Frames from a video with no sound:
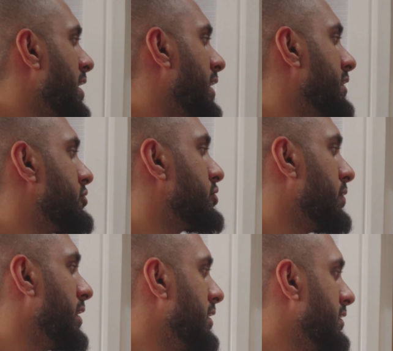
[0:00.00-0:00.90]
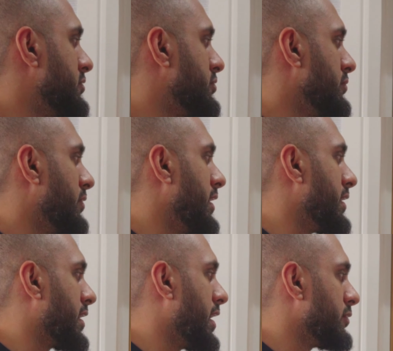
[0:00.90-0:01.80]
and then straight into
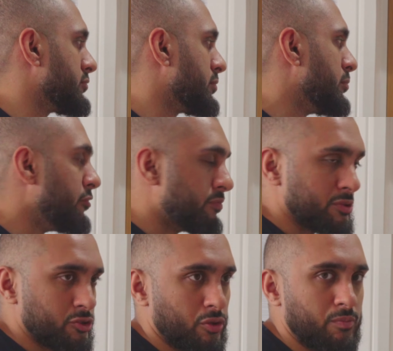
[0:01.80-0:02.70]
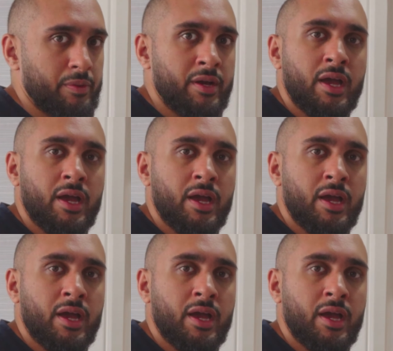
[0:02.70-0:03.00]
a counter movement jump,